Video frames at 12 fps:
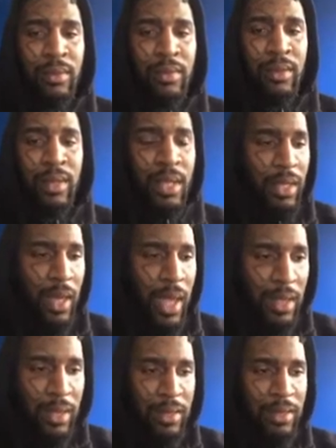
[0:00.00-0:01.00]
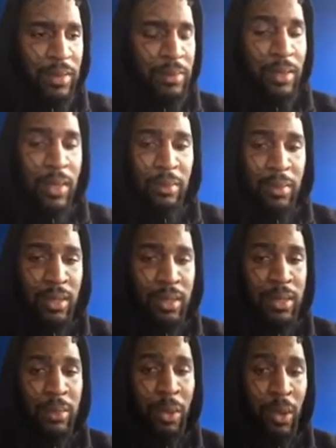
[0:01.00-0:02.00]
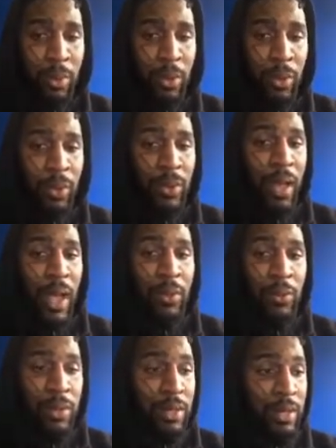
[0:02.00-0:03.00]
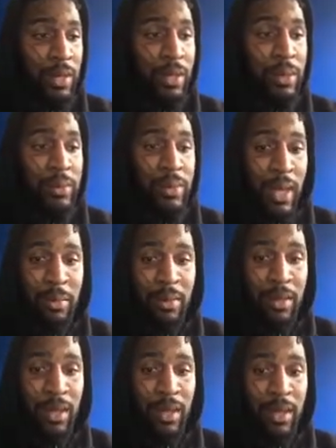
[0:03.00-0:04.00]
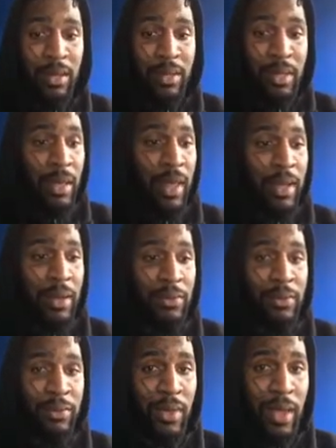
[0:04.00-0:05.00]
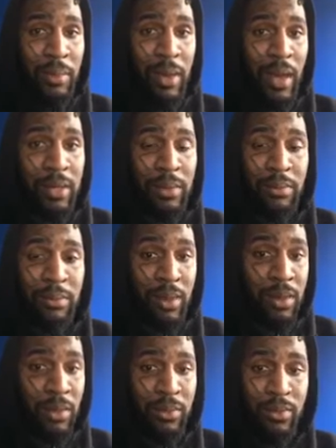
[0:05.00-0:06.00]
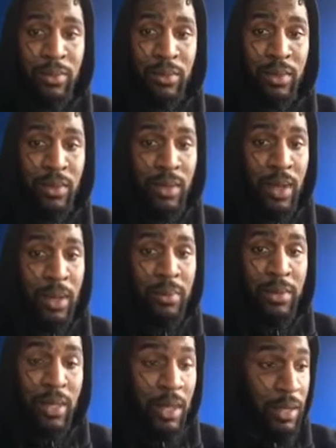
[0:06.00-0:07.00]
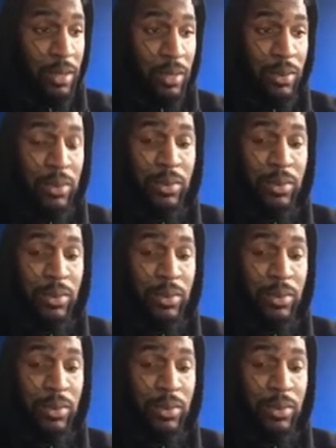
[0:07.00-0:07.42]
He like a, man, Mister Popo like one of them type of things. He like a fat macho, bro. I'm telling you.